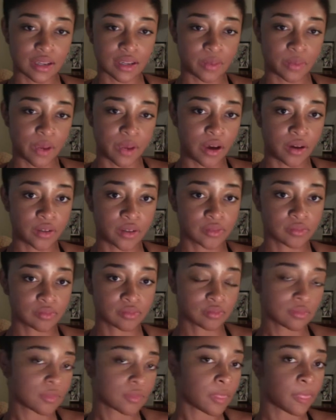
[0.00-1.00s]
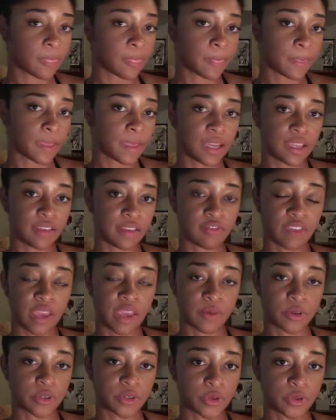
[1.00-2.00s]
about any fame
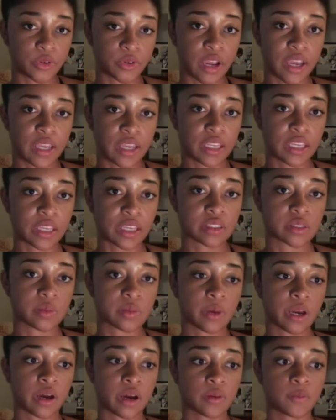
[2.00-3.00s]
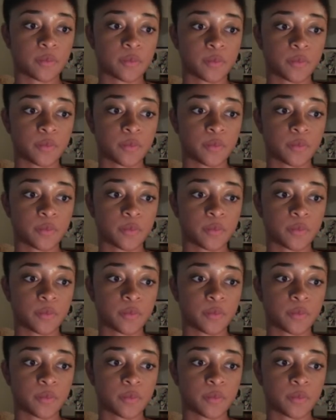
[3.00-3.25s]
or notoriety. It's about